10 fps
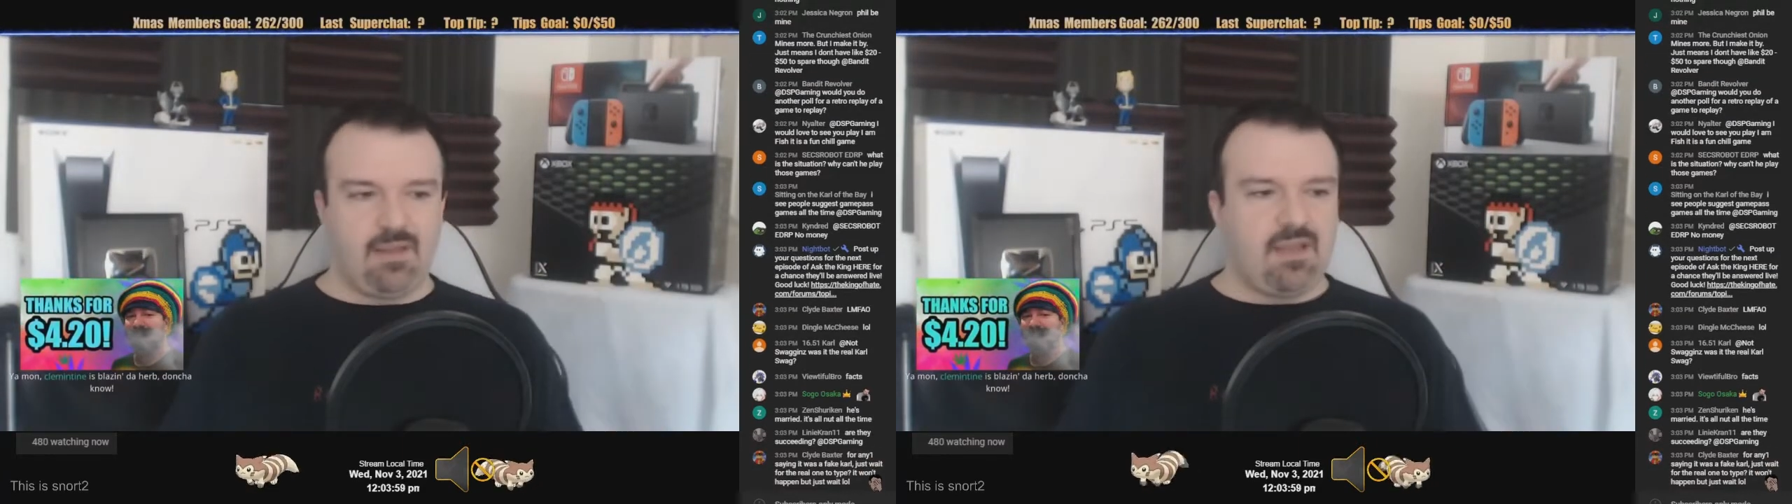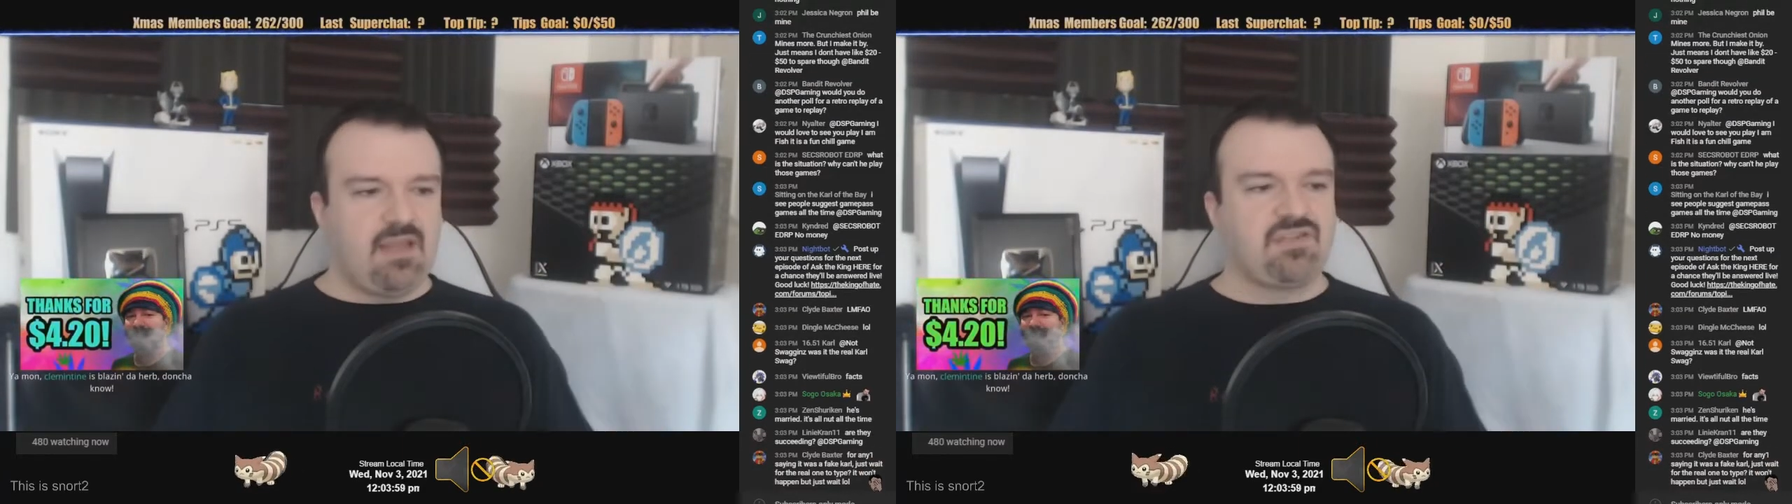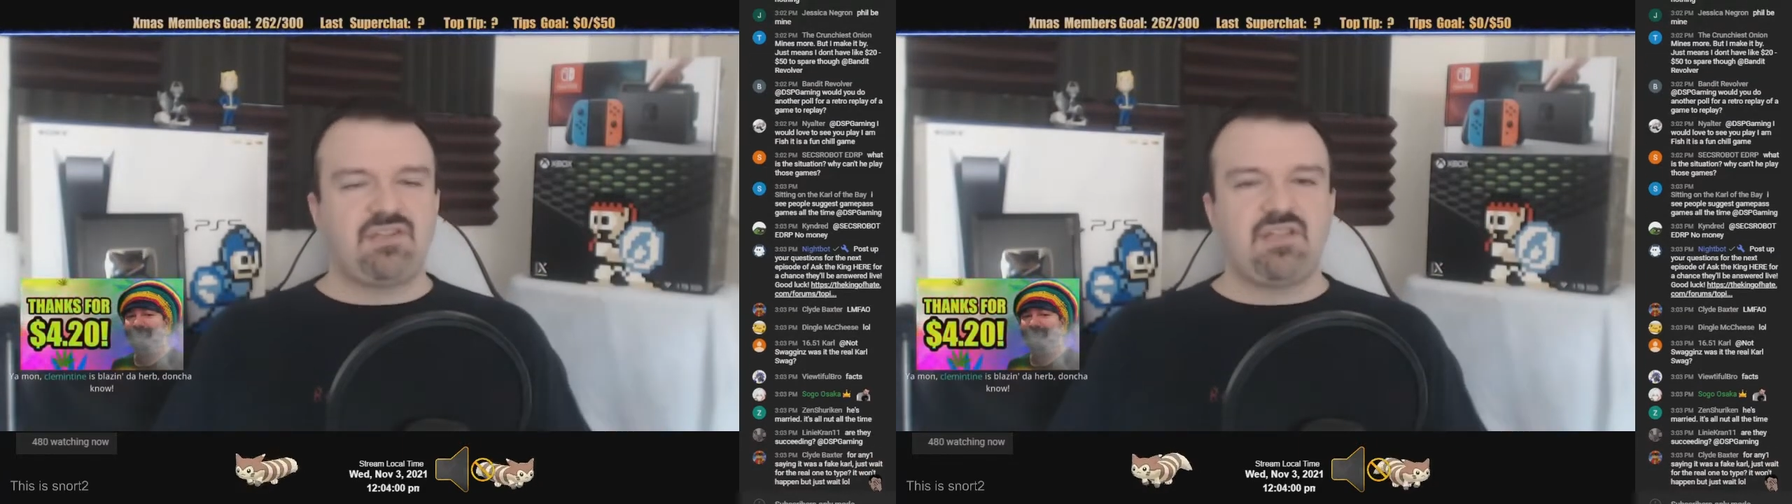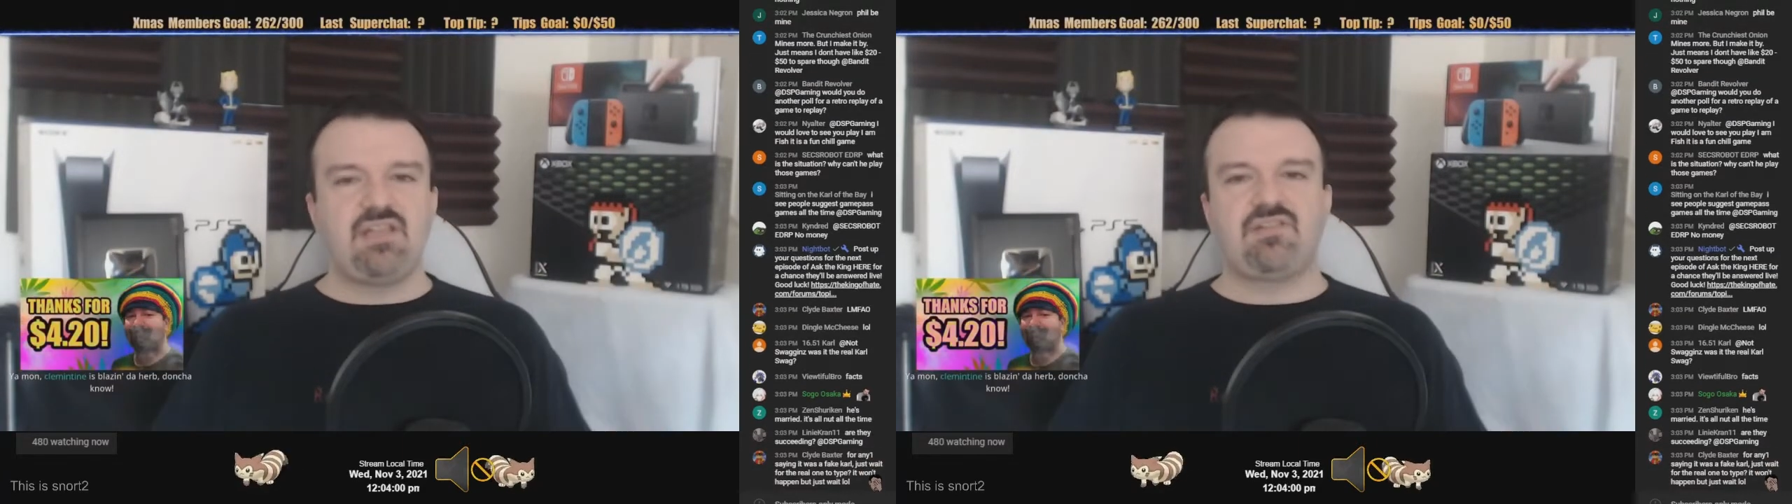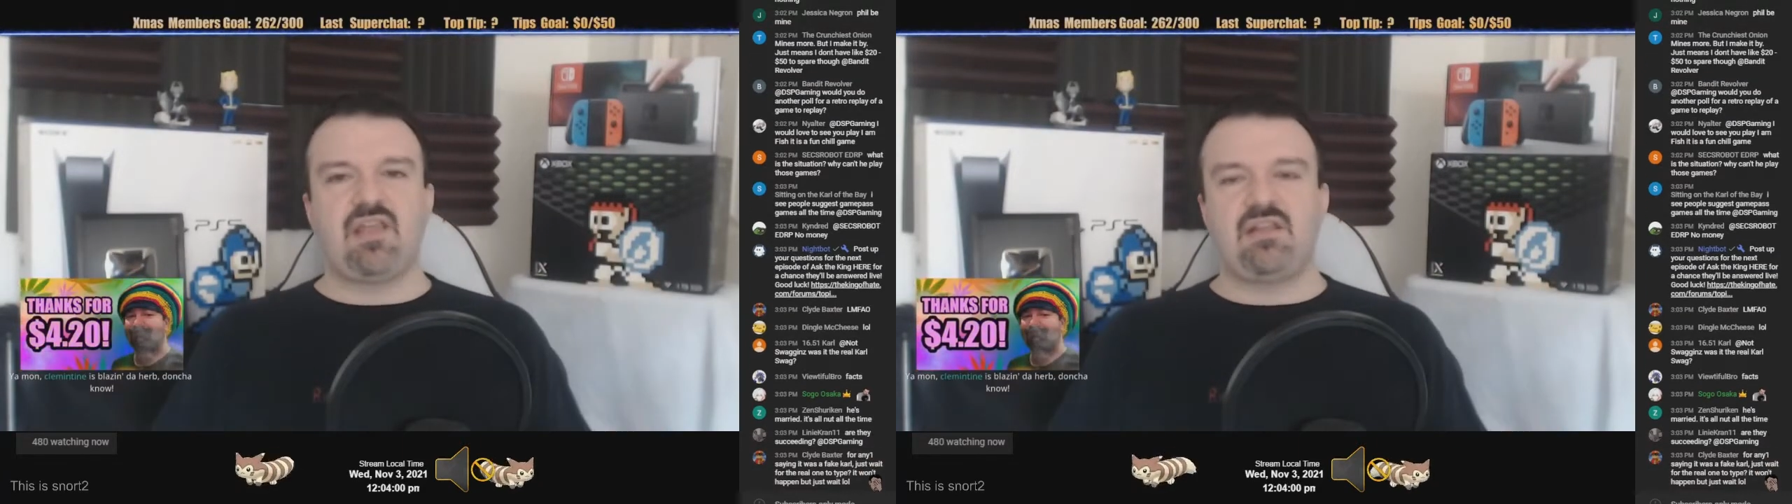
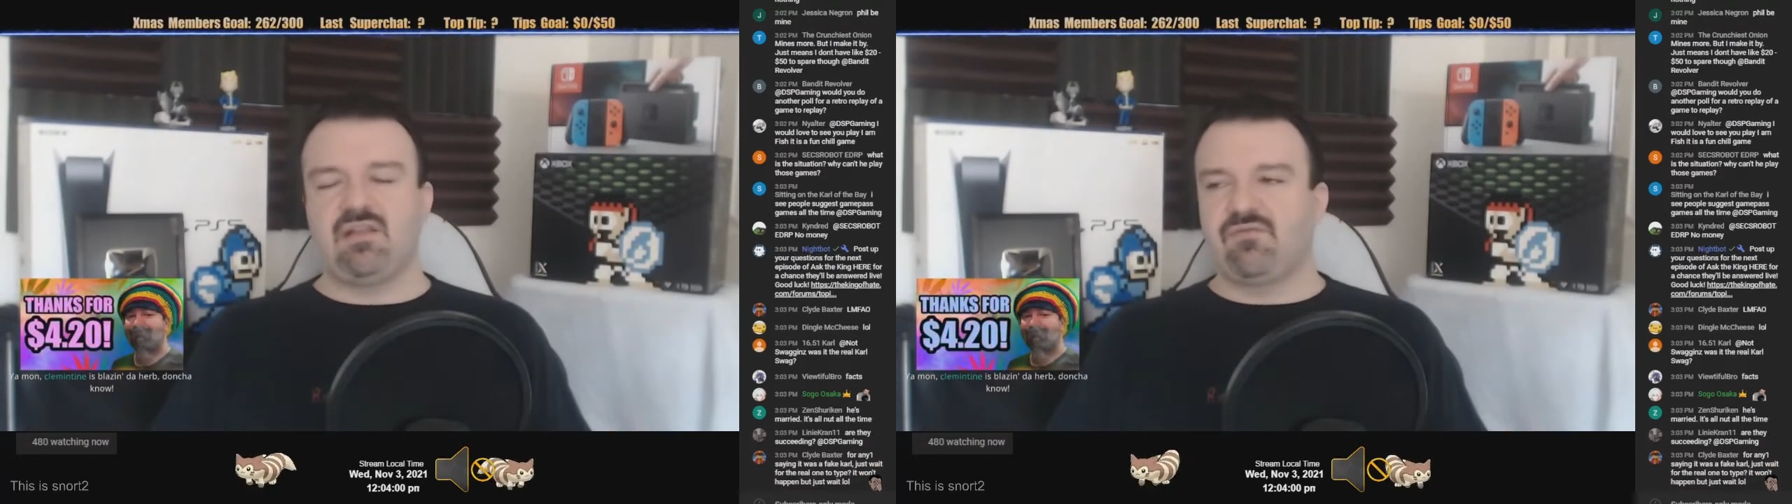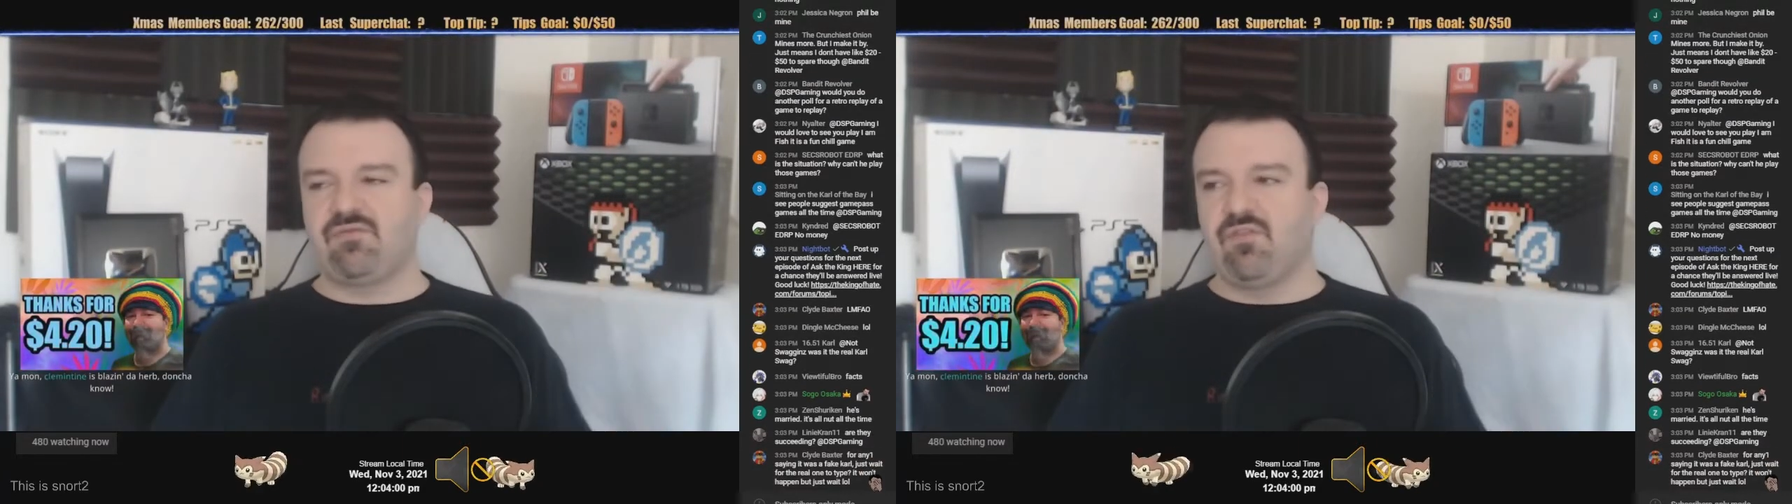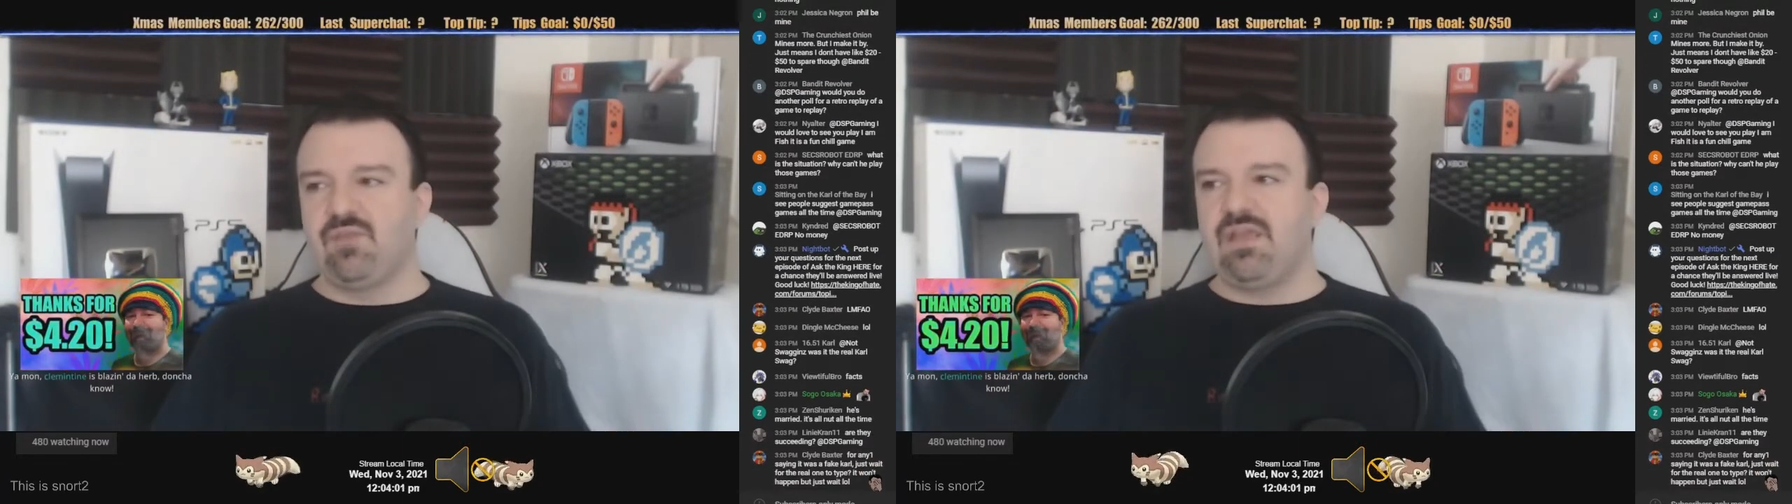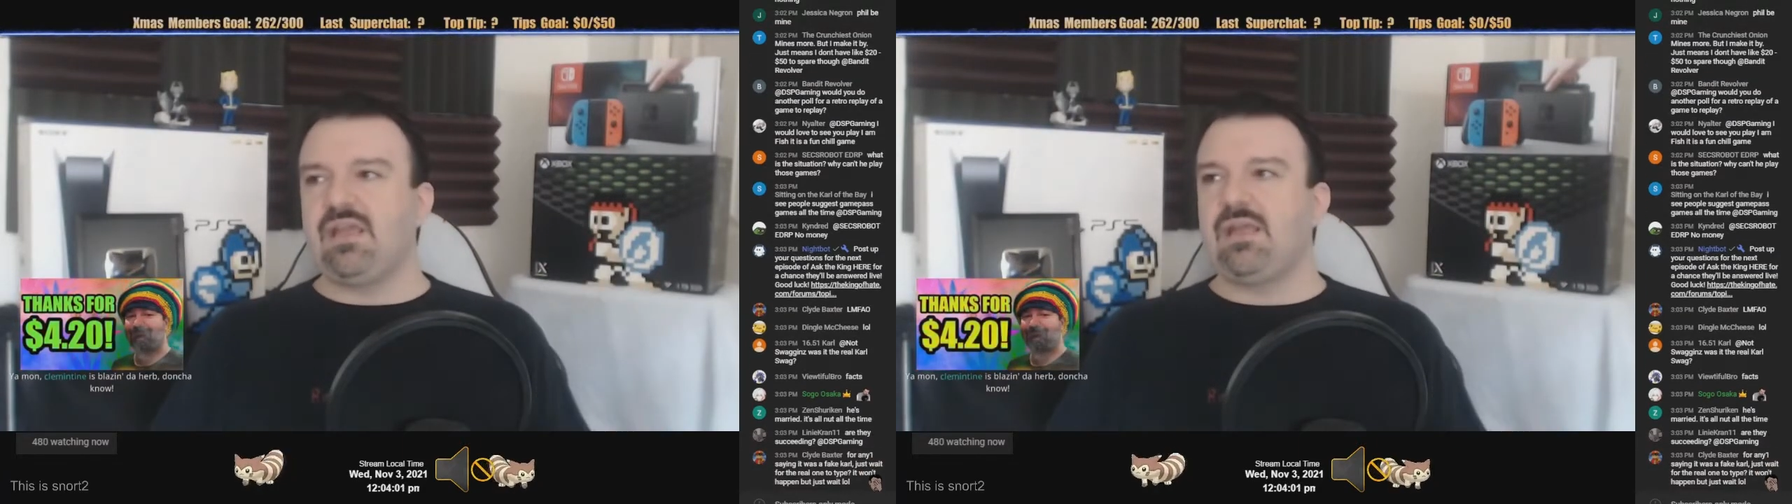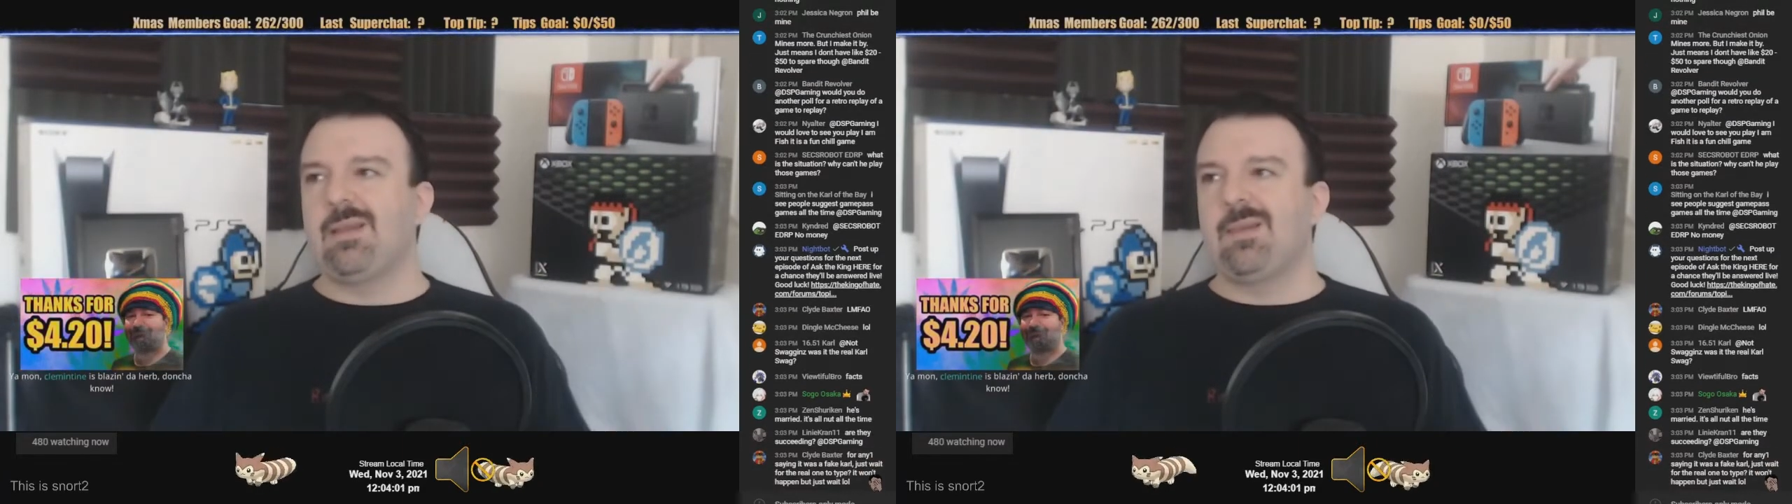it's like, for
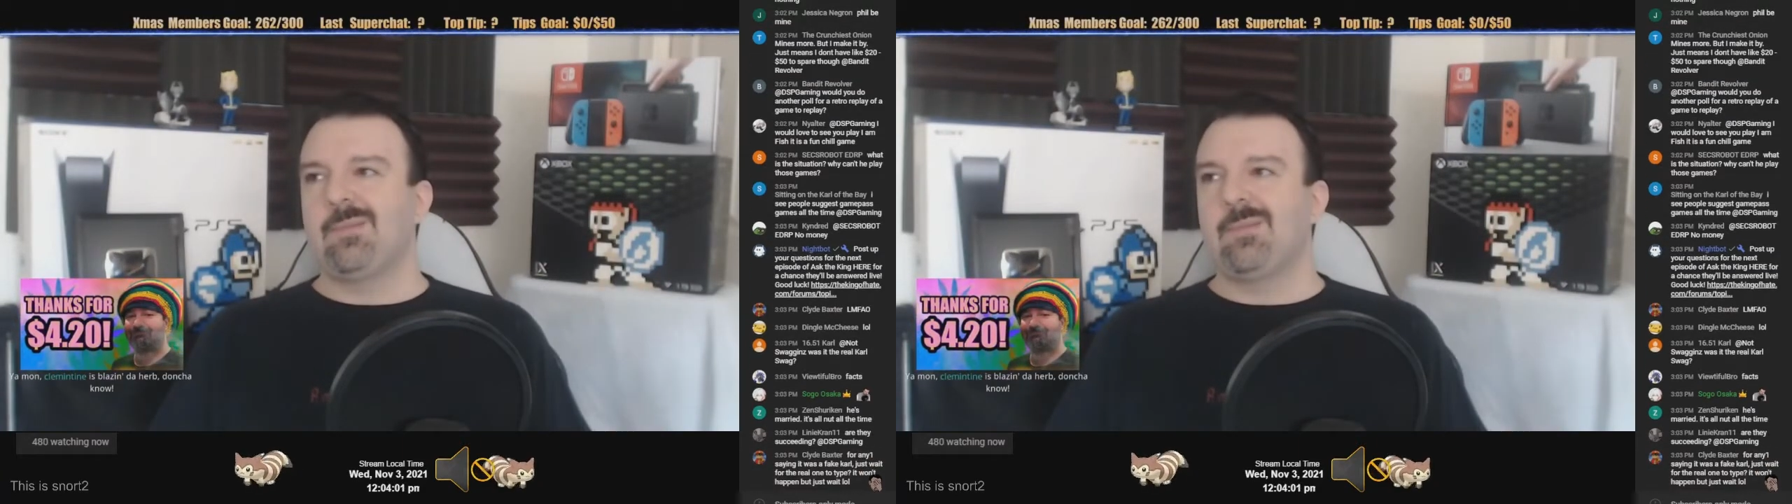me,